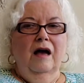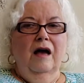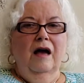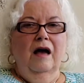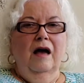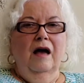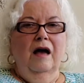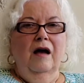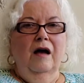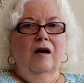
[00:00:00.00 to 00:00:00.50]

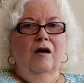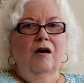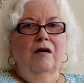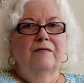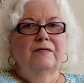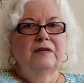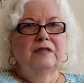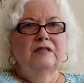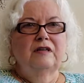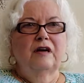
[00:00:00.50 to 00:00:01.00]

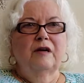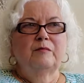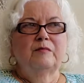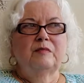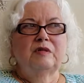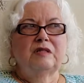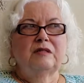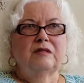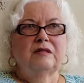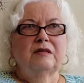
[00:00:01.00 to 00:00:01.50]

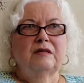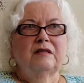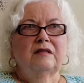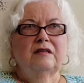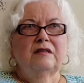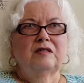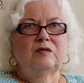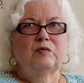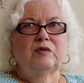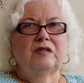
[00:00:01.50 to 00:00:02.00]
oftentimes
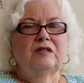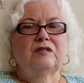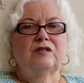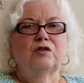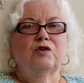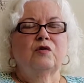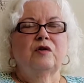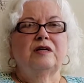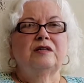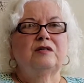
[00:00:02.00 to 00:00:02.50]
this is a
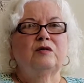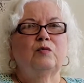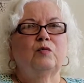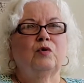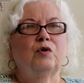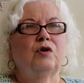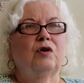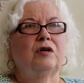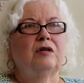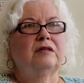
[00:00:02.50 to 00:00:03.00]
crazy
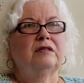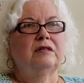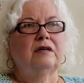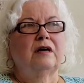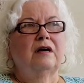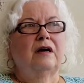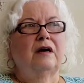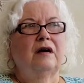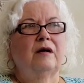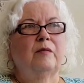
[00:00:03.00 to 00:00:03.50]
world.
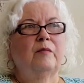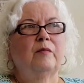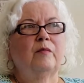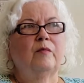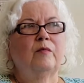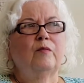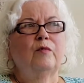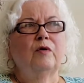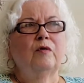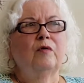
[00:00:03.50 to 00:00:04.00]

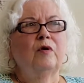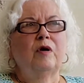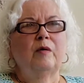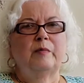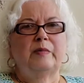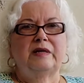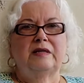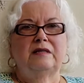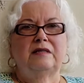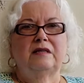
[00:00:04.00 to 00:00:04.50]
We're all
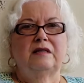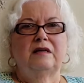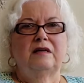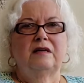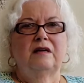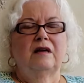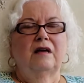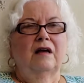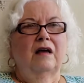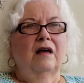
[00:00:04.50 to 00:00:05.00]
busy.
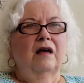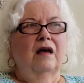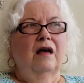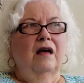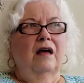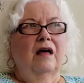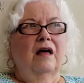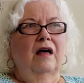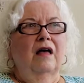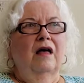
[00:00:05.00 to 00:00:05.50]

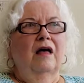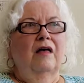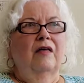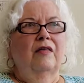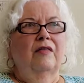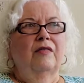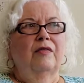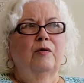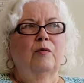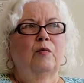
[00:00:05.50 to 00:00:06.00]

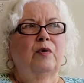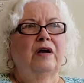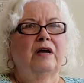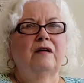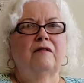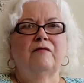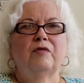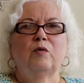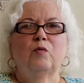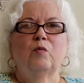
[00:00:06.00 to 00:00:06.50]
The way
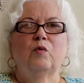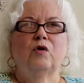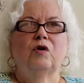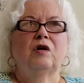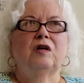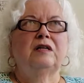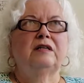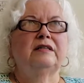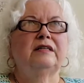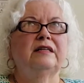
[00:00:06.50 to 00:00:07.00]
of the
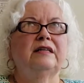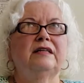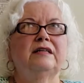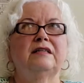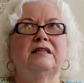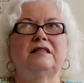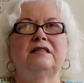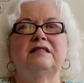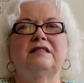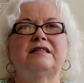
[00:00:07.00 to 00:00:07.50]
world
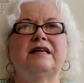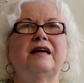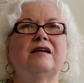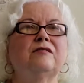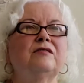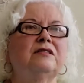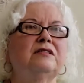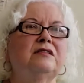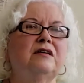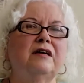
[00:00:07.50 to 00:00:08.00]
is
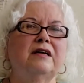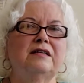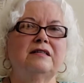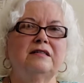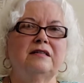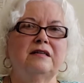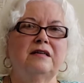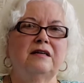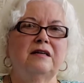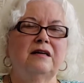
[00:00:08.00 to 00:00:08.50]

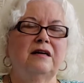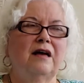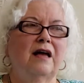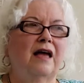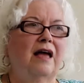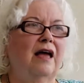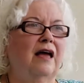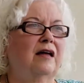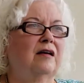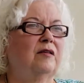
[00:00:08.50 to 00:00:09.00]
downsizing
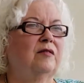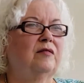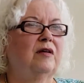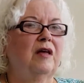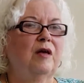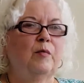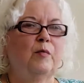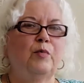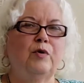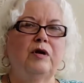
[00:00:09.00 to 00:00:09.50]
and
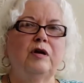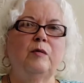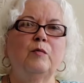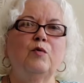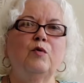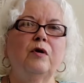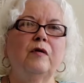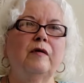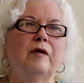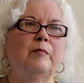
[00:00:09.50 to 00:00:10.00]
putting
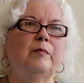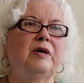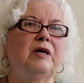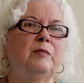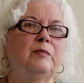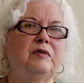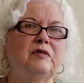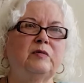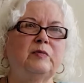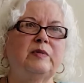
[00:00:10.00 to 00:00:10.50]
more on
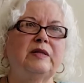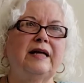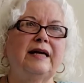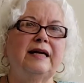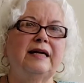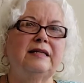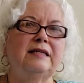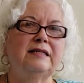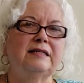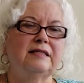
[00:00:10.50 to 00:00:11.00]
people's
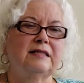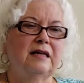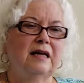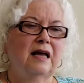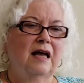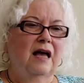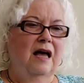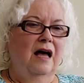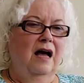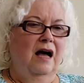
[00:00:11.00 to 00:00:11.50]
plates.
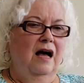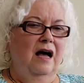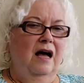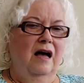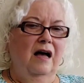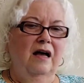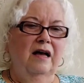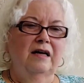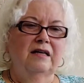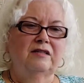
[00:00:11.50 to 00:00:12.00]

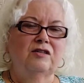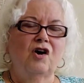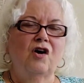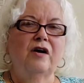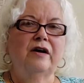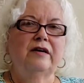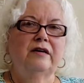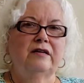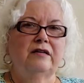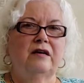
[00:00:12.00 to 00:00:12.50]
It's
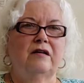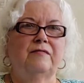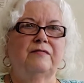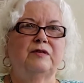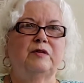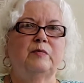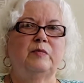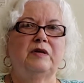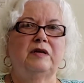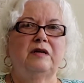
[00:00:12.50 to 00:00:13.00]
hard enough
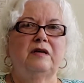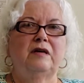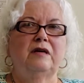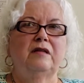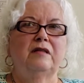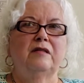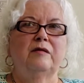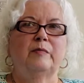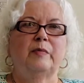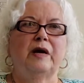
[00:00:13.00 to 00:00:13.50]
to be
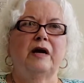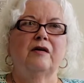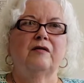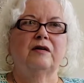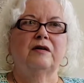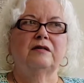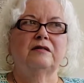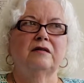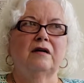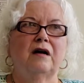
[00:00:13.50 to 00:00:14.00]
the
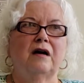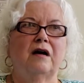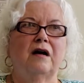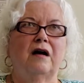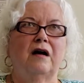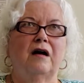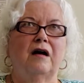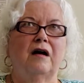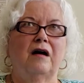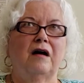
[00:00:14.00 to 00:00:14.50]
parent,
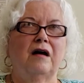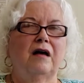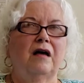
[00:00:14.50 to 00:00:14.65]
a